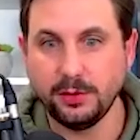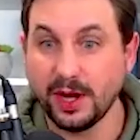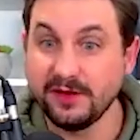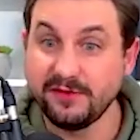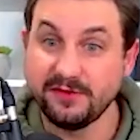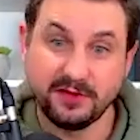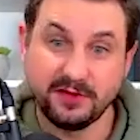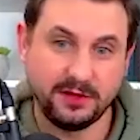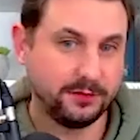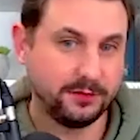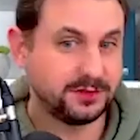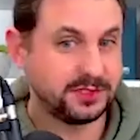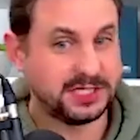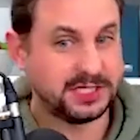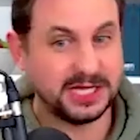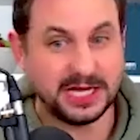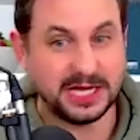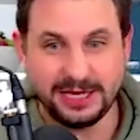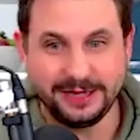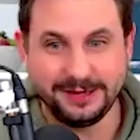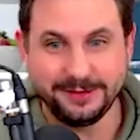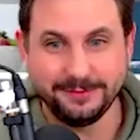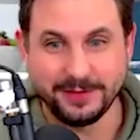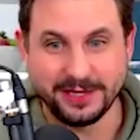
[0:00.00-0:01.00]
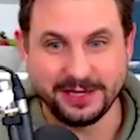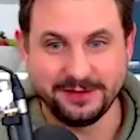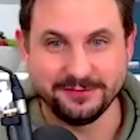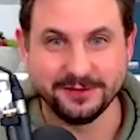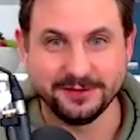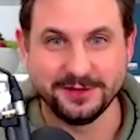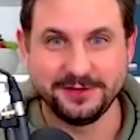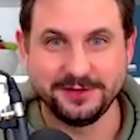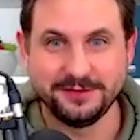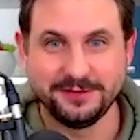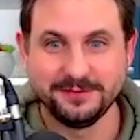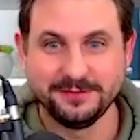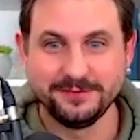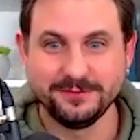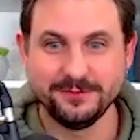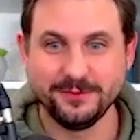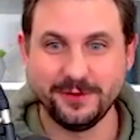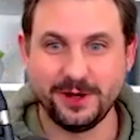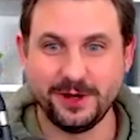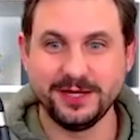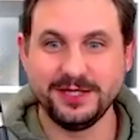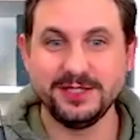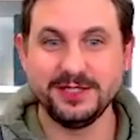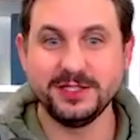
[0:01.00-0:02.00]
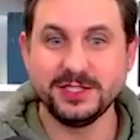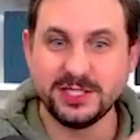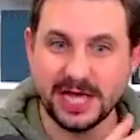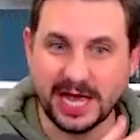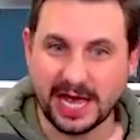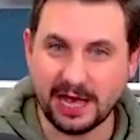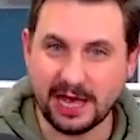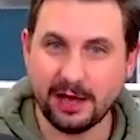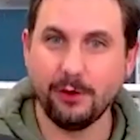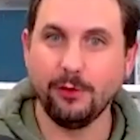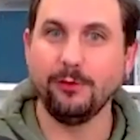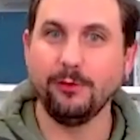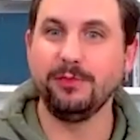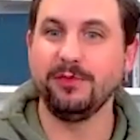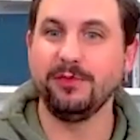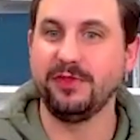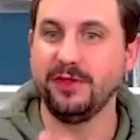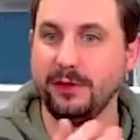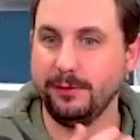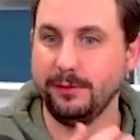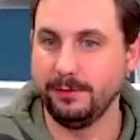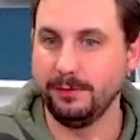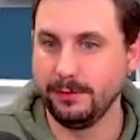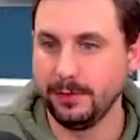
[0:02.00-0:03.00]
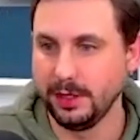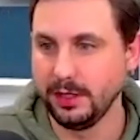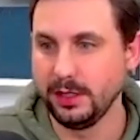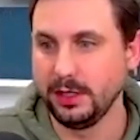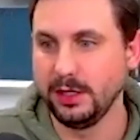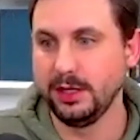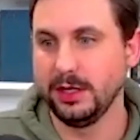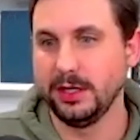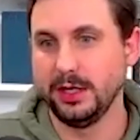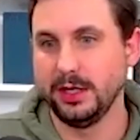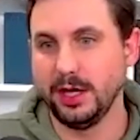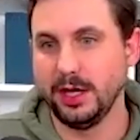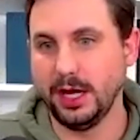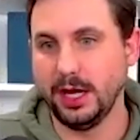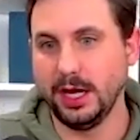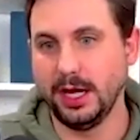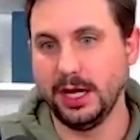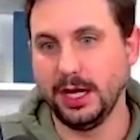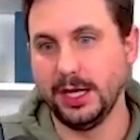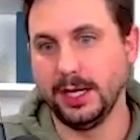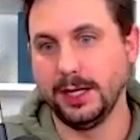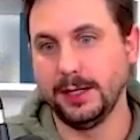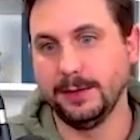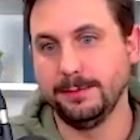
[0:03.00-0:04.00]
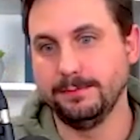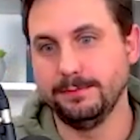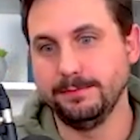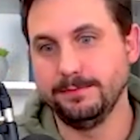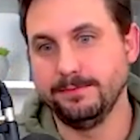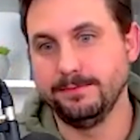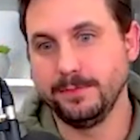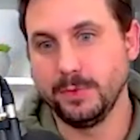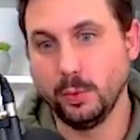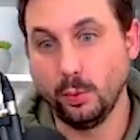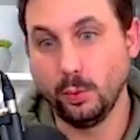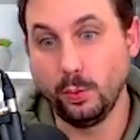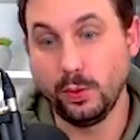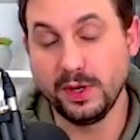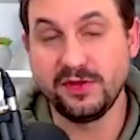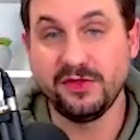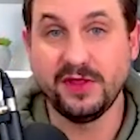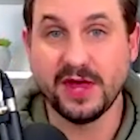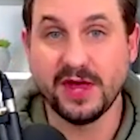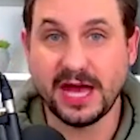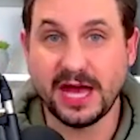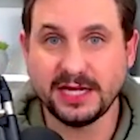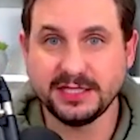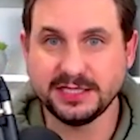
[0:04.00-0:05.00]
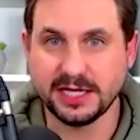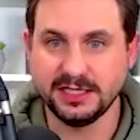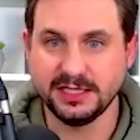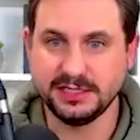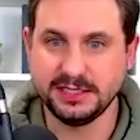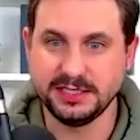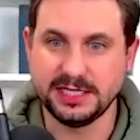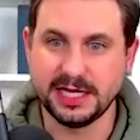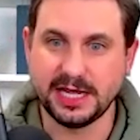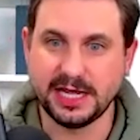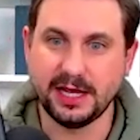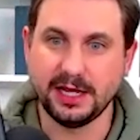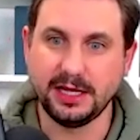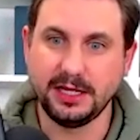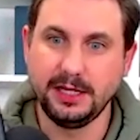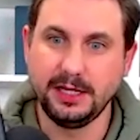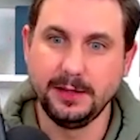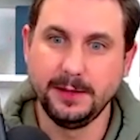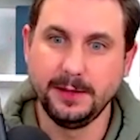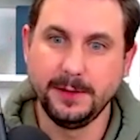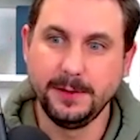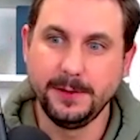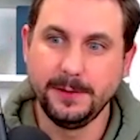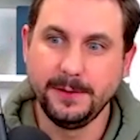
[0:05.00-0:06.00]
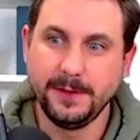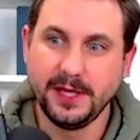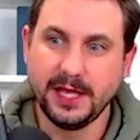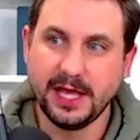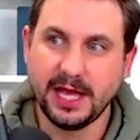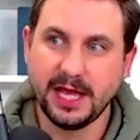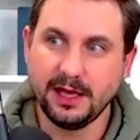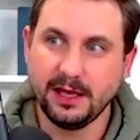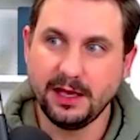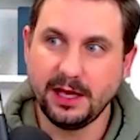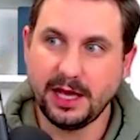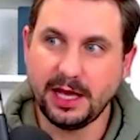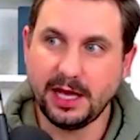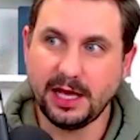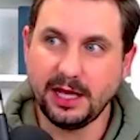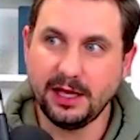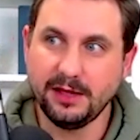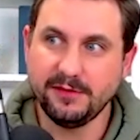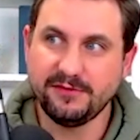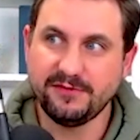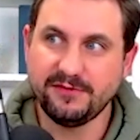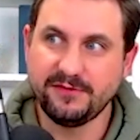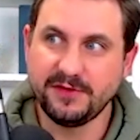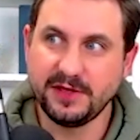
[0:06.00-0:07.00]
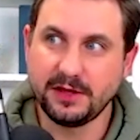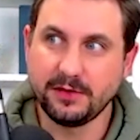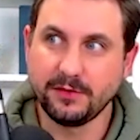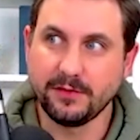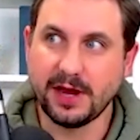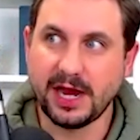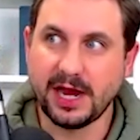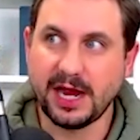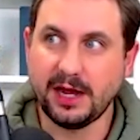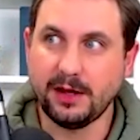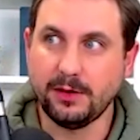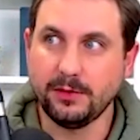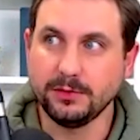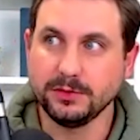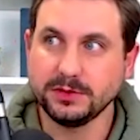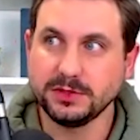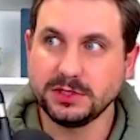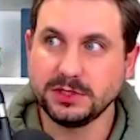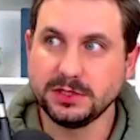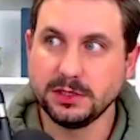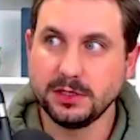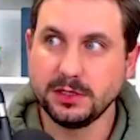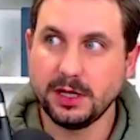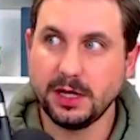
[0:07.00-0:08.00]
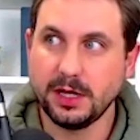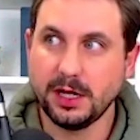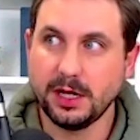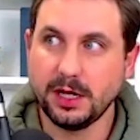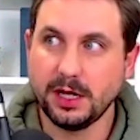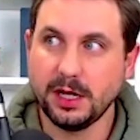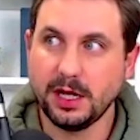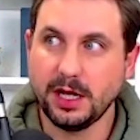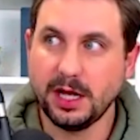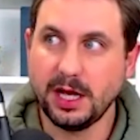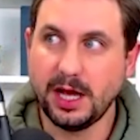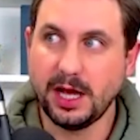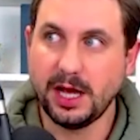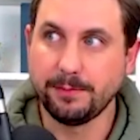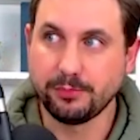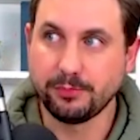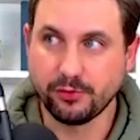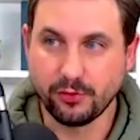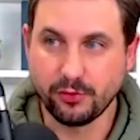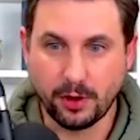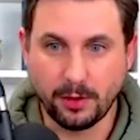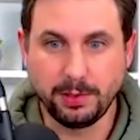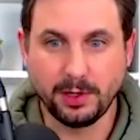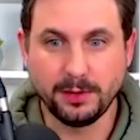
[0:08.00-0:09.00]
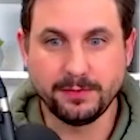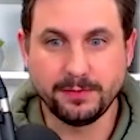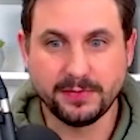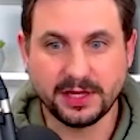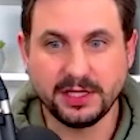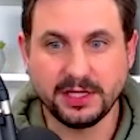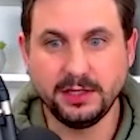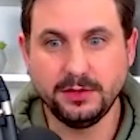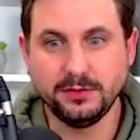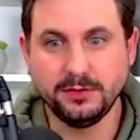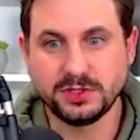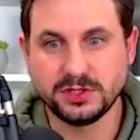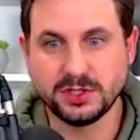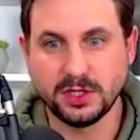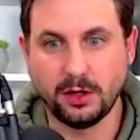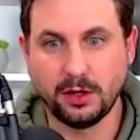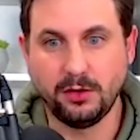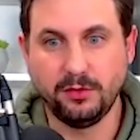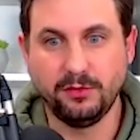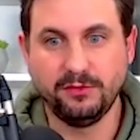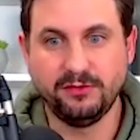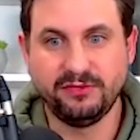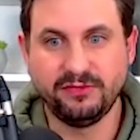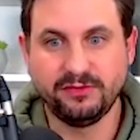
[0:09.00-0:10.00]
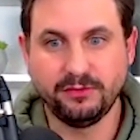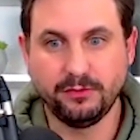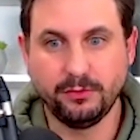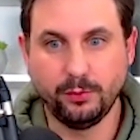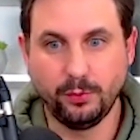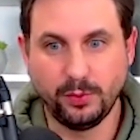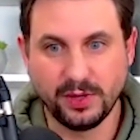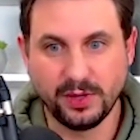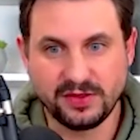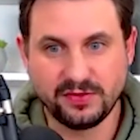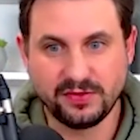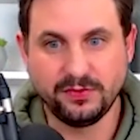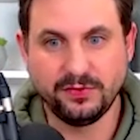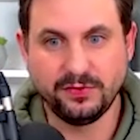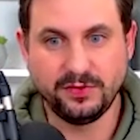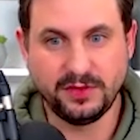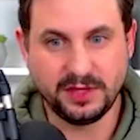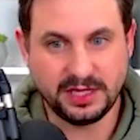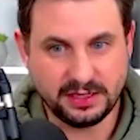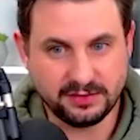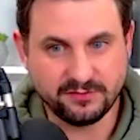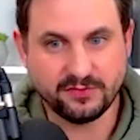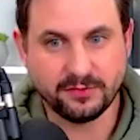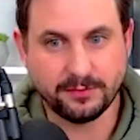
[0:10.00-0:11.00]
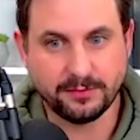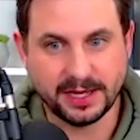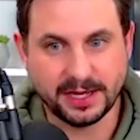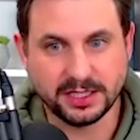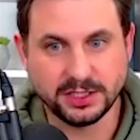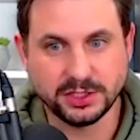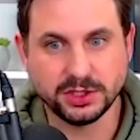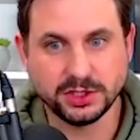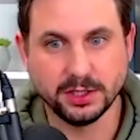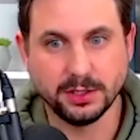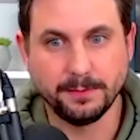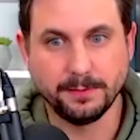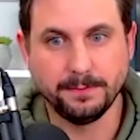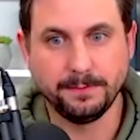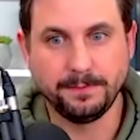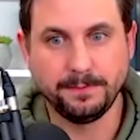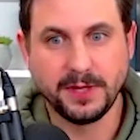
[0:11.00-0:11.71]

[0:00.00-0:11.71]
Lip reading: for your team, even, right, to help them with their day-to-day. Figure out a problem that you solve with the information